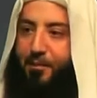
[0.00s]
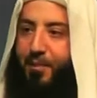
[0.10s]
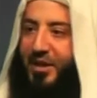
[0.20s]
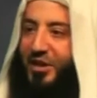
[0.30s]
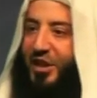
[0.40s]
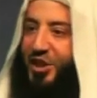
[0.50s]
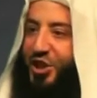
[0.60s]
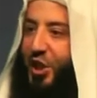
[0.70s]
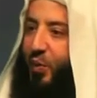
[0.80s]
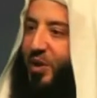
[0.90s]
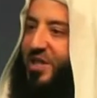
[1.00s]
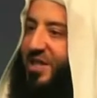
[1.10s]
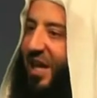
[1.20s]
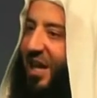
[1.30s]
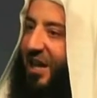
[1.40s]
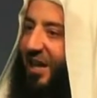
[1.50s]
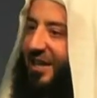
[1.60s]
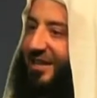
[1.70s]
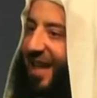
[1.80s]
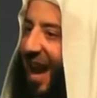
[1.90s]
but she will sing
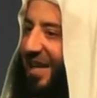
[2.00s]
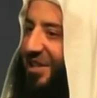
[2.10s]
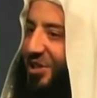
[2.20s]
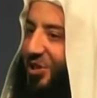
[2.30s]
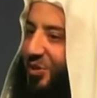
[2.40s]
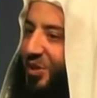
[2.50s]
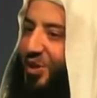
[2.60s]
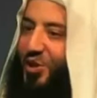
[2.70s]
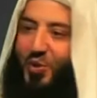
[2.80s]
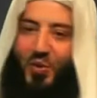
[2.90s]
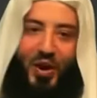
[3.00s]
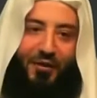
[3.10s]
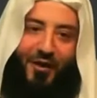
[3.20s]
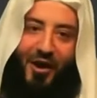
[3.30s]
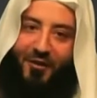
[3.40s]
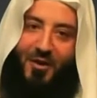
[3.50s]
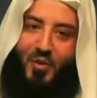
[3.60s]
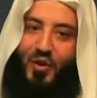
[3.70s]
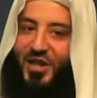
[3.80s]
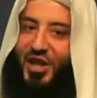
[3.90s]
and dance to the tune of a
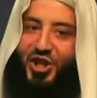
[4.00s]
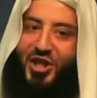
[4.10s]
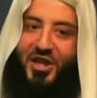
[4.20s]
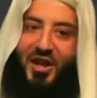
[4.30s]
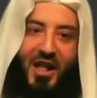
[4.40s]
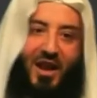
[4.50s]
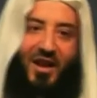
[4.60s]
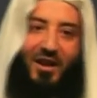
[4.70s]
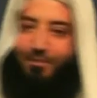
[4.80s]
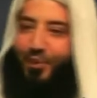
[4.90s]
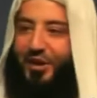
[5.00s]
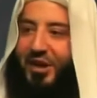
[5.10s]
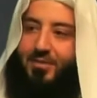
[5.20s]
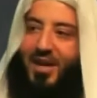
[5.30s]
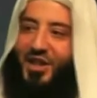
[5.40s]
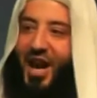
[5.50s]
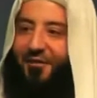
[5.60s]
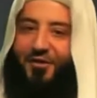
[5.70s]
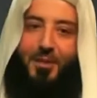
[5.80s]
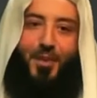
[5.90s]
musician pretty much
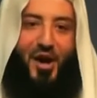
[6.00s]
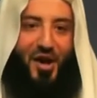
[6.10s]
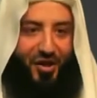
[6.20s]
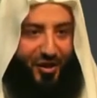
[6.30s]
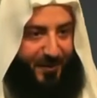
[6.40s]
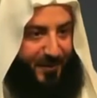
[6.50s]
after birth.